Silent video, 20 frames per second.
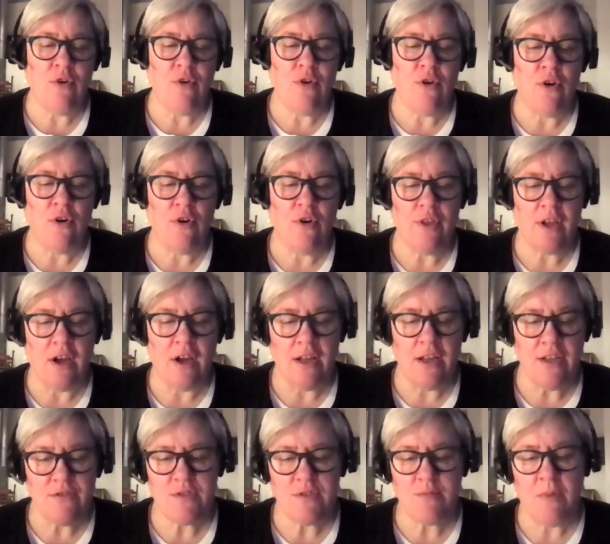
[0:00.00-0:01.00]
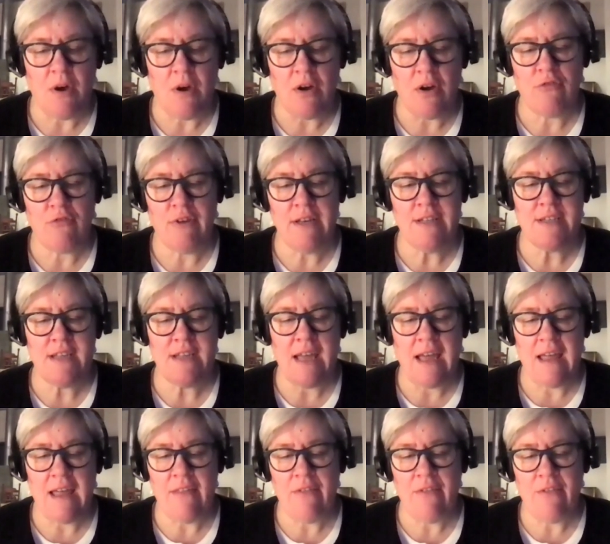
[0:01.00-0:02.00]
for the kinds of smart grids
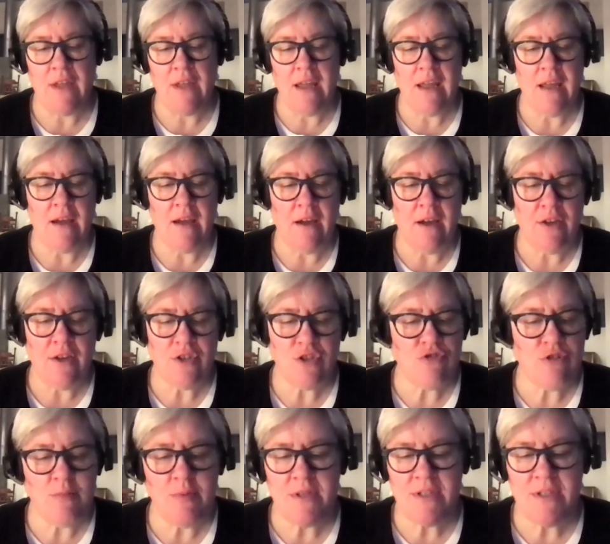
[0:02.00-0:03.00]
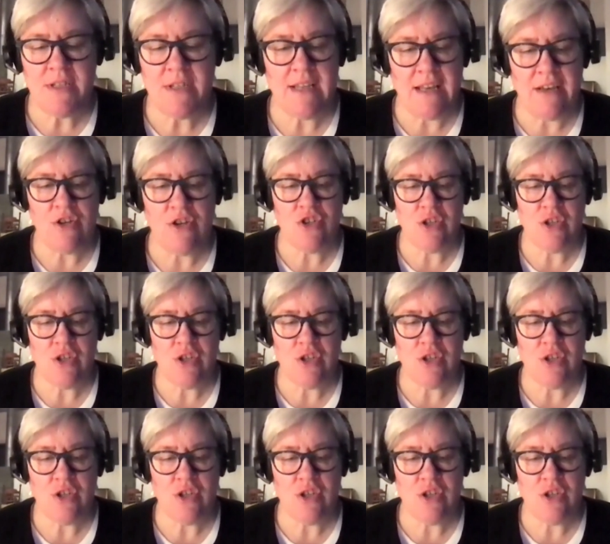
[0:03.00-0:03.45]
and the distributed